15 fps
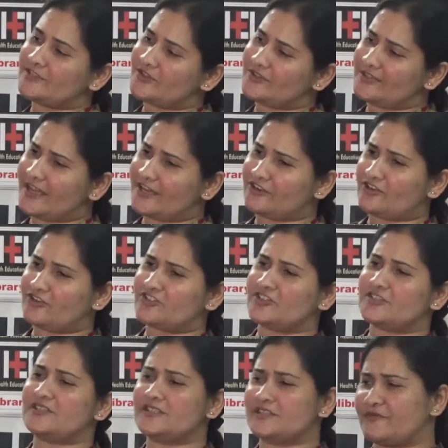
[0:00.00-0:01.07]
so the
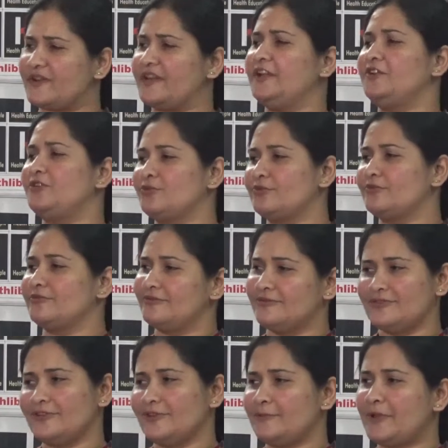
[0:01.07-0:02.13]
unconscious is free to
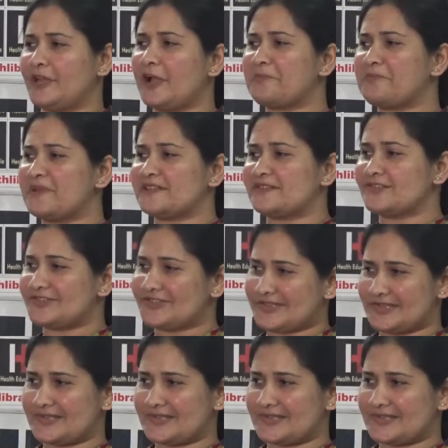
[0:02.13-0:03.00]
pick up messages.